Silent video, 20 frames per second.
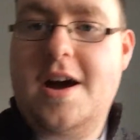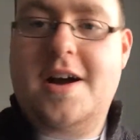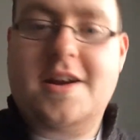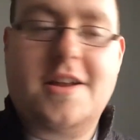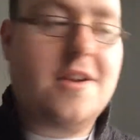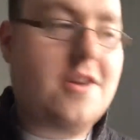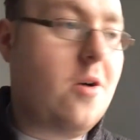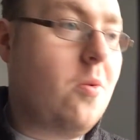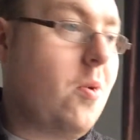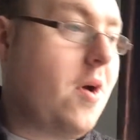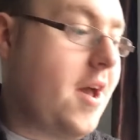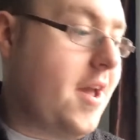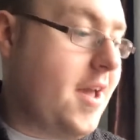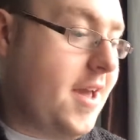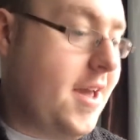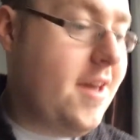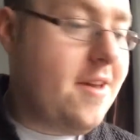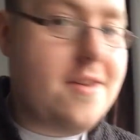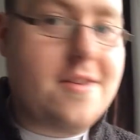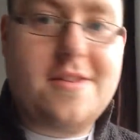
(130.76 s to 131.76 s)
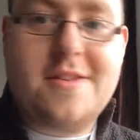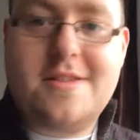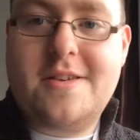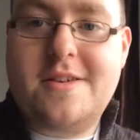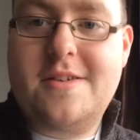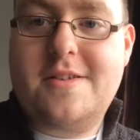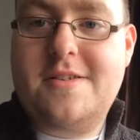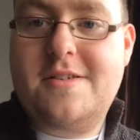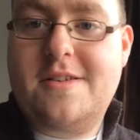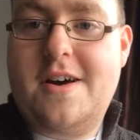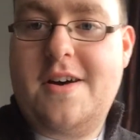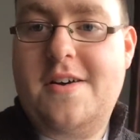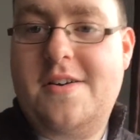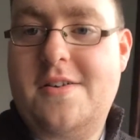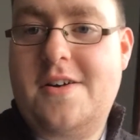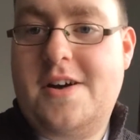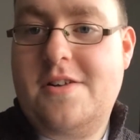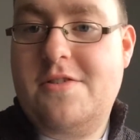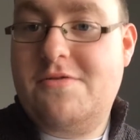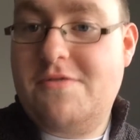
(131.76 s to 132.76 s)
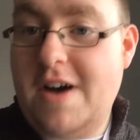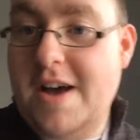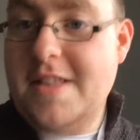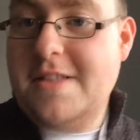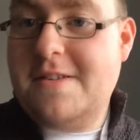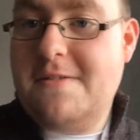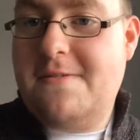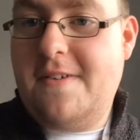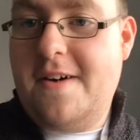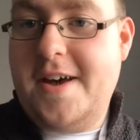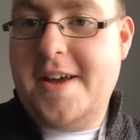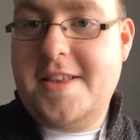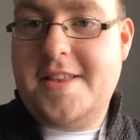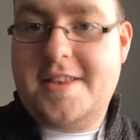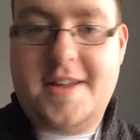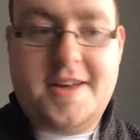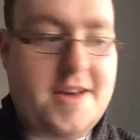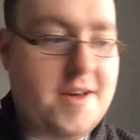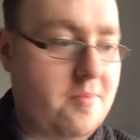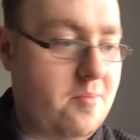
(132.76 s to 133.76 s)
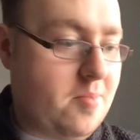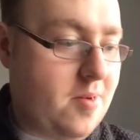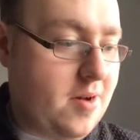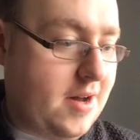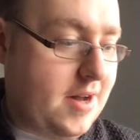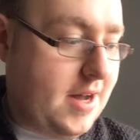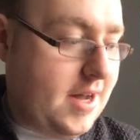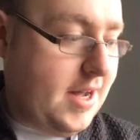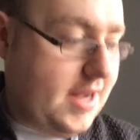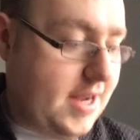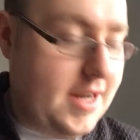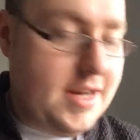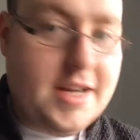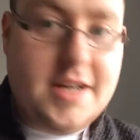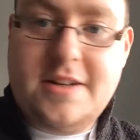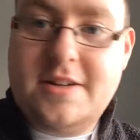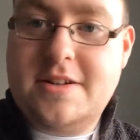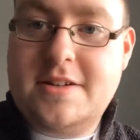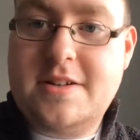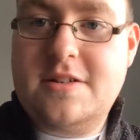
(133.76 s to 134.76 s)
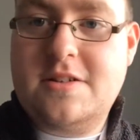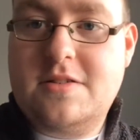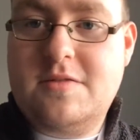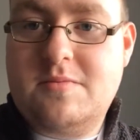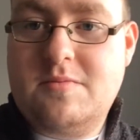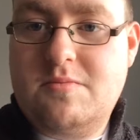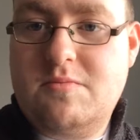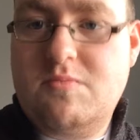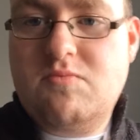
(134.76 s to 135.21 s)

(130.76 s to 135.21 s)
I don't know where it is. So I'm trying to find it, but it didn't.